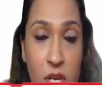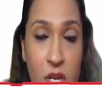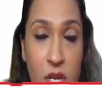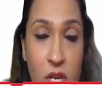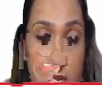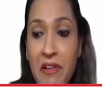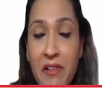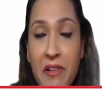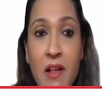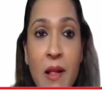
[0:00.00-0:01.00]
is
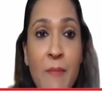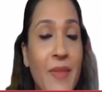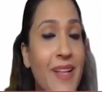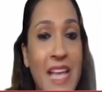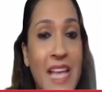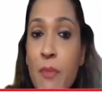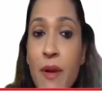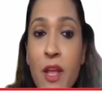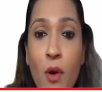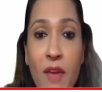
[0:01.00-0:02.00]
expected. Is
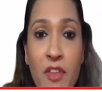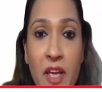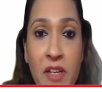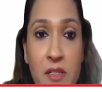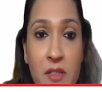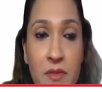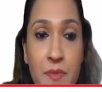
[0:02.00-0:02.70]
everybody okay with it?